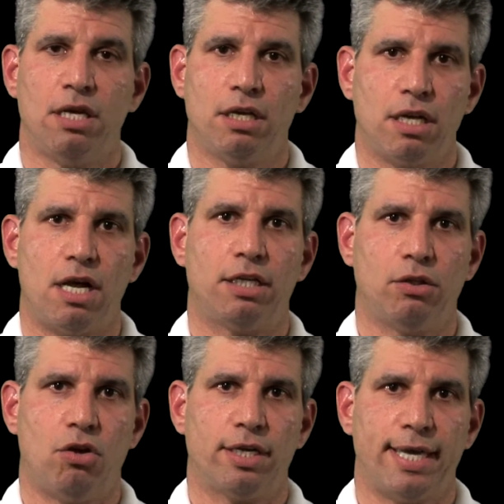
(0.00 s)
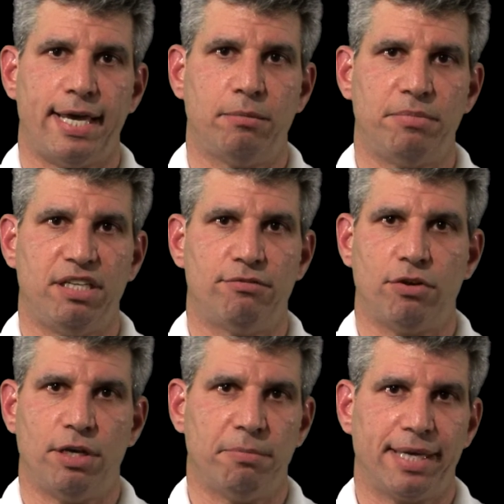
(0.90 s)
Con law can be a
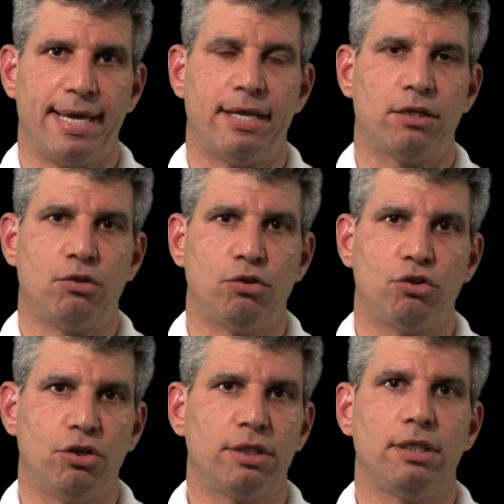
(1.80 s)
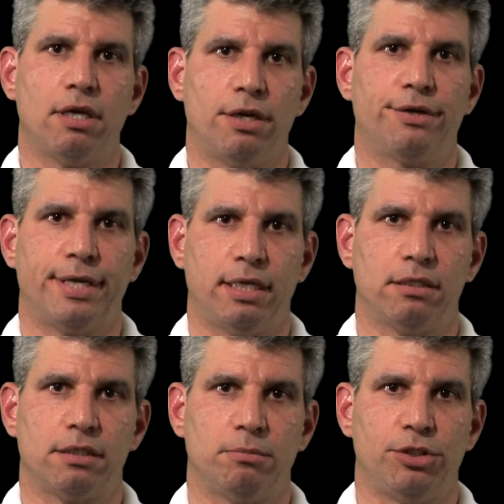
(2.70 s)
very mechanical, cookie-cutter kind of
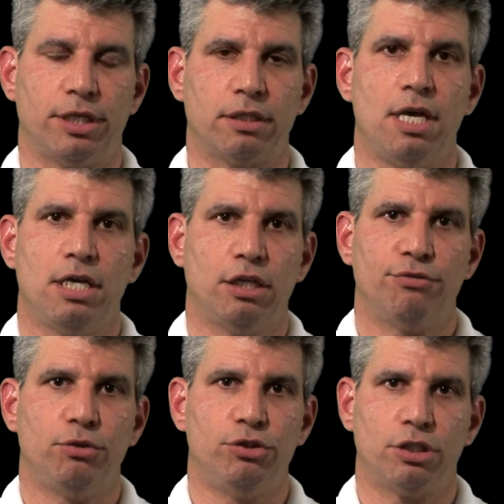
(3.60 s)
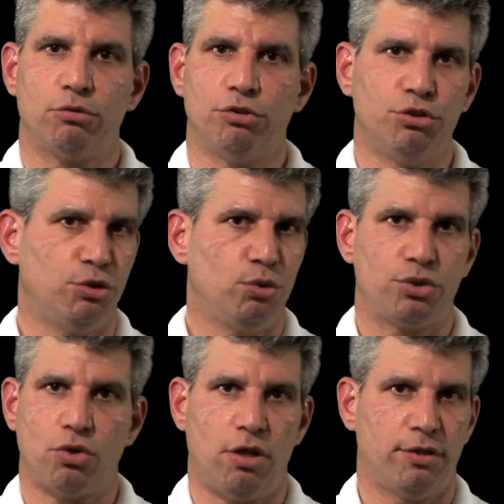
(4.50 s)
subject if you just
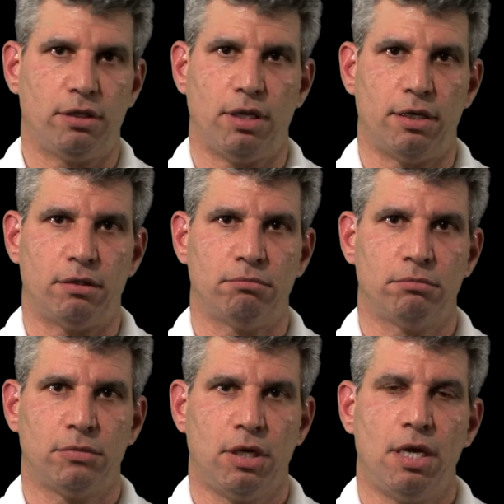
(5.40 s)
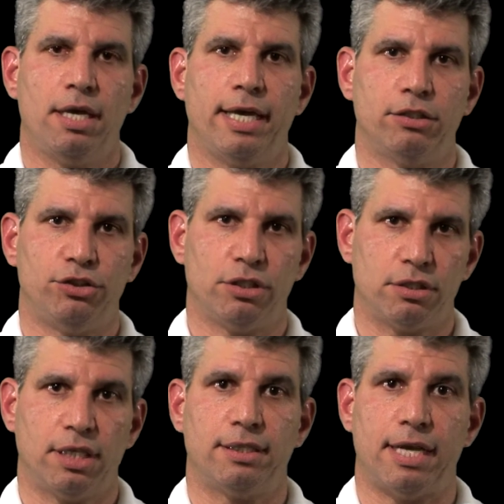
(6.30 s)
reduce all the clutter and just
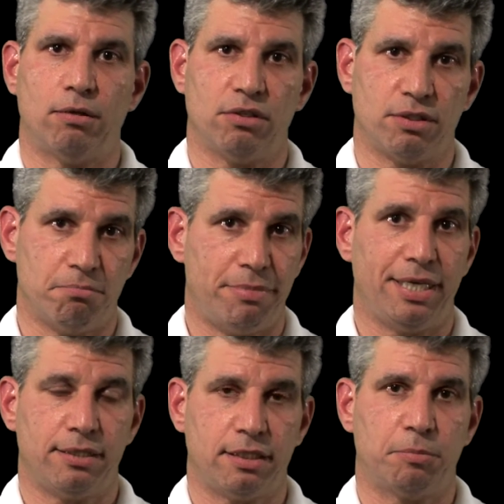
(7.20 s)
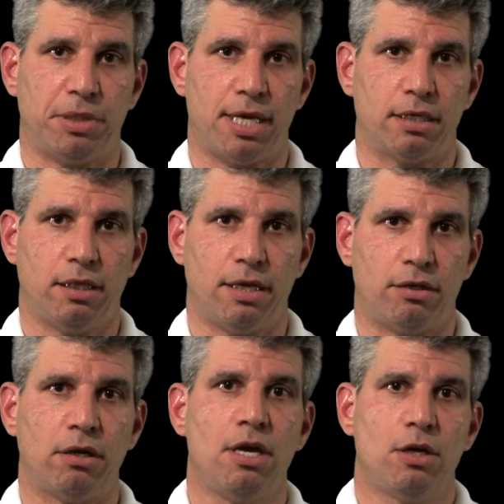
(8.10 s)
get down to some basic black
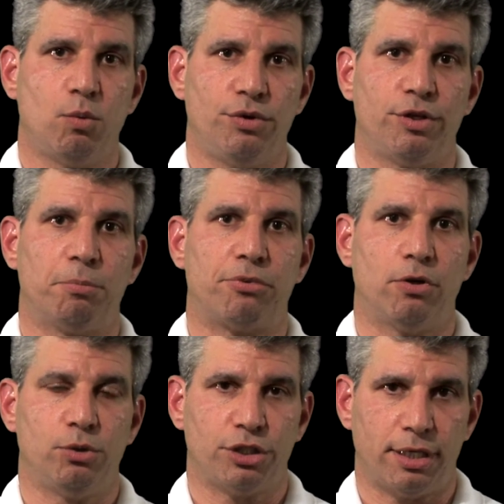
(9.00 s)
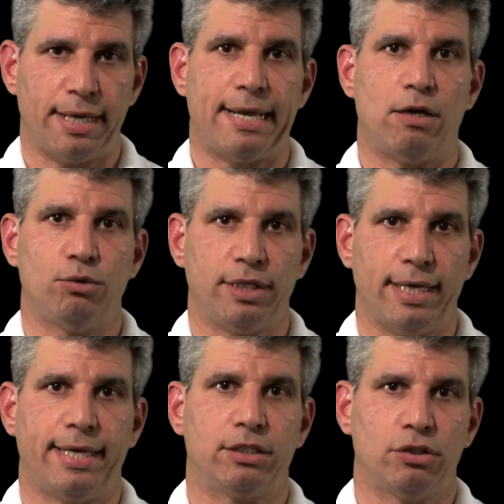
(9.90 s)
letter with an approach on how to
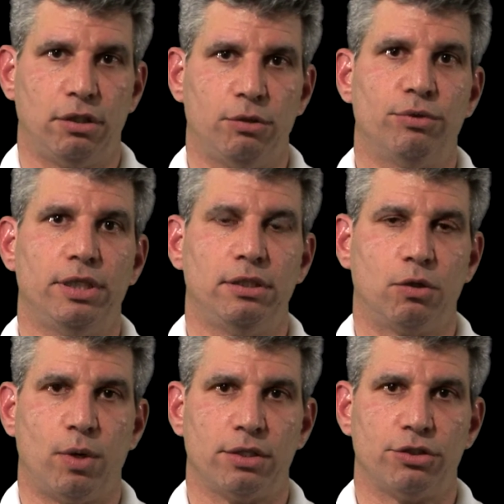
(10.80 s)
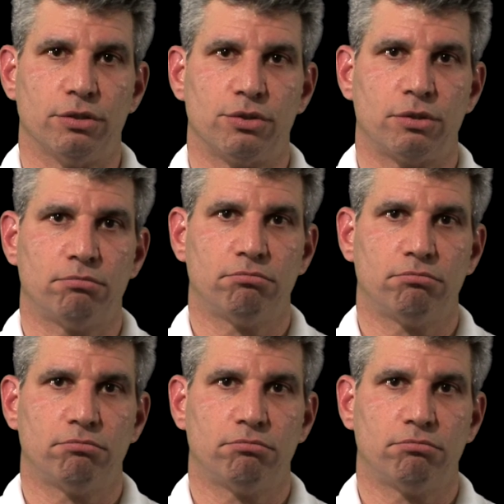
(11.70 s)
actually read the questions.